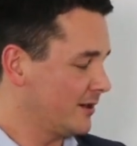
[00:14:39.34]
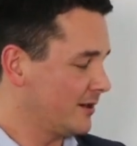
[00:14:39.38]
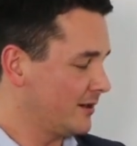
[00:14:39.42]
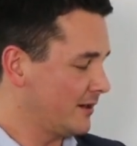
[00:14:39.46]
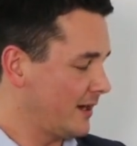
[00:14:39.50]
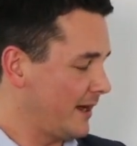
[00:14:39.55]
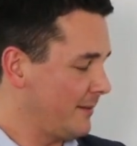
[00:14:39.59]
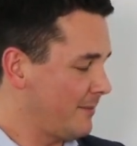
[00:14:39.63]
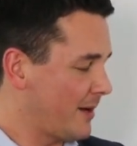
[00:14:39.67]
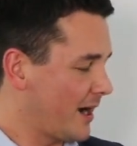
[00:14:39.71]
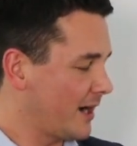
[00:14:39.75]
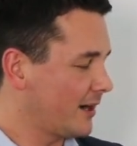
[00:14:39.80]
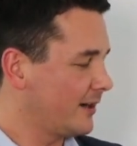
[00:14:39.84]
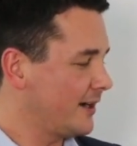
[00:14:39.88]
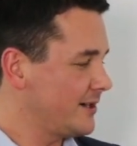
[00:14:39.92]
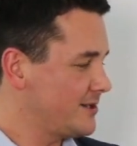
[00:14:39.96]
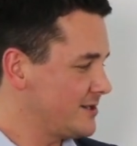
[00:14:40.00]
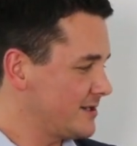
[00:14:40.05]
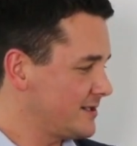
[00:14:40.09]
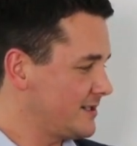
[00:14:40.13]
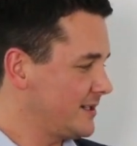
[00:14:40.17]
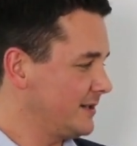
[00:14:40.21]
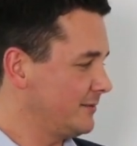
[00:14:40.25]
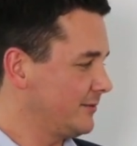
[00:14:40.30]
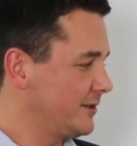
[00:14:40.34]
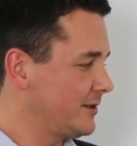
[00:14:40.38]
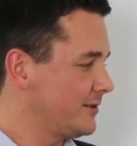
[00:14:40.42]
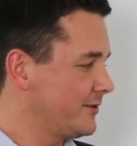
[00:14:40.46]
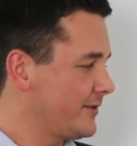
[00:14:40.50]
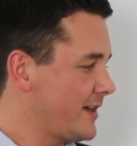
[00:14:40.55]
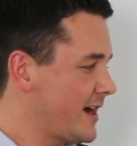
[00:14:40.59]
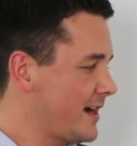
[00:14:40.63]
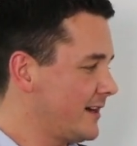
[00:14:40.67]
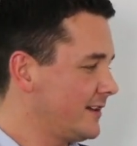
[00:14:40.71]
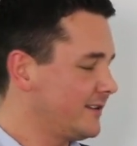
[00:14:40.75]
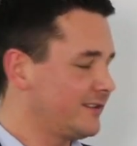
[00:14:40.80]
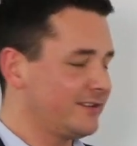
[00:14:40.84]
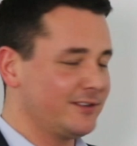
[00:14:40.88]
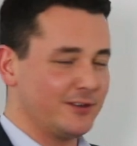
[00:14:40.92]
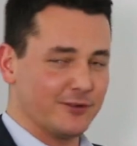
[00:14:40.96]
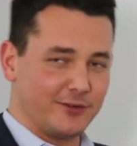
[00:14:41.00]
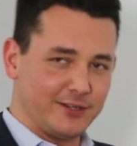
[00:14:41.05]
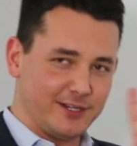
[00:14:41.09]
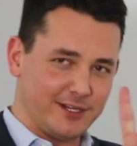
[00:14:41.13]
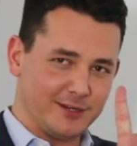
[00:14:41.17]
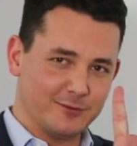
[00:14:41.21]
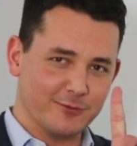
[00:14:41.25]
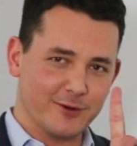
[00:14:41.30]
A buyer agent team leader, that is, you
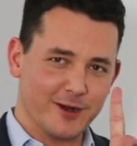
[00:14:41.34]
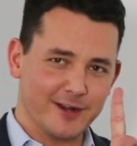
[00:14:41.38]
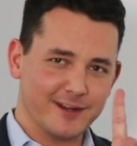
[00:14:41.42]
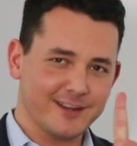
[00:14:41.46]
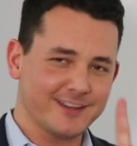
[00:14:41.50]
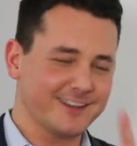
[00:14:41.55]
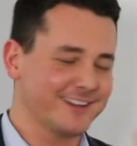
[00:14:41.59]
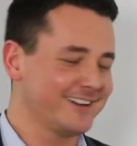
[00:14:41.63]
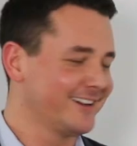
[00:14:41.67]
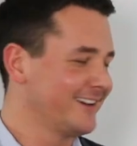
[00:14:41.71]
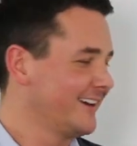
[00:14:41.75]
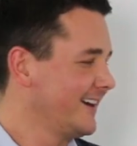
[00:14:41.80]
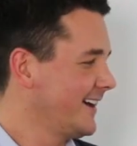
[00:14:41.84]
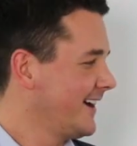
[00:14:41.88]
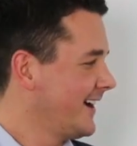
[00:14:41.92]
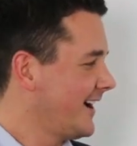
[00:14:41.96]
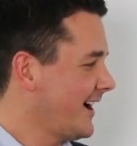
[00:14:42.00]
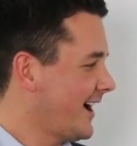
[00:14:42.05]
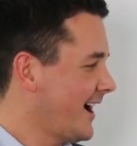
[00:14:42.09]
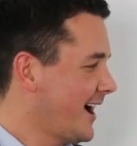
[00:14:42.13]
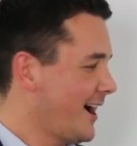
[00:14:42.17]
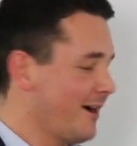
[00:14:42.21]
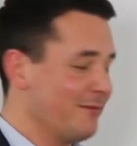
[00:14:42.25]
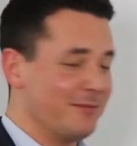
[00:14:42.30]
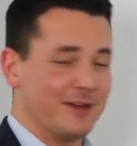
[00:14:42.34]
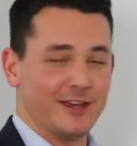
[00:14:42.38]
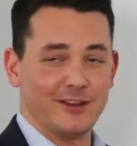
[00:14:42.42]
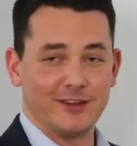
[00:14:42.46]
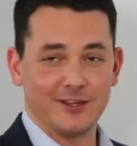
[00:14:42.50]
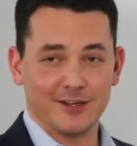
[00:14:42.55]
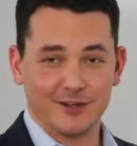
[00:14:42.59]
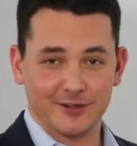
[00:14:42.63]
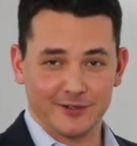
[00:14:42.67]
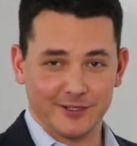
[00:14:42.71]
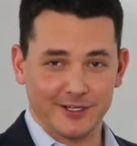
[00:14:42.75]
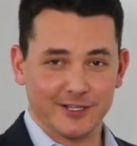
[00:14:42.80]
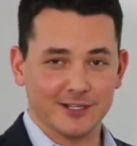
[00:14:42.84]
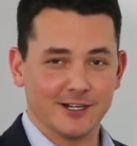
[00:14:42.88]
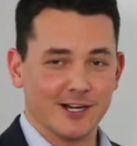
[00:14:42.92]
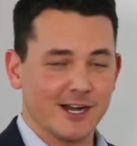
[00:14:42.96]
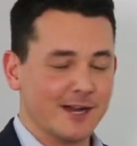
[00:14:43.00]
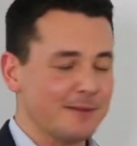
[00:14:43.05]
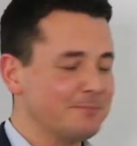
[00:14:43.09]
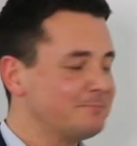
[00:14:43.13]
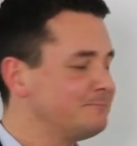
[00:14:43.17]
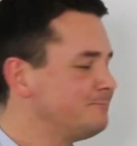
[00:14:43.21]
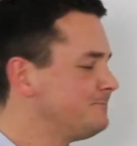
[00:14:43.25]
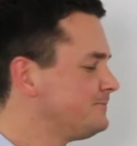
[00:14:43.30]
only need one in the yearly
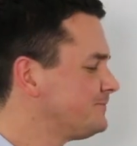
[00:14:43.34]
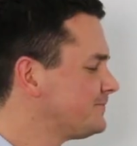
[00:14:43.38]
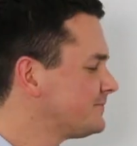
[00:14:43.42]
climb.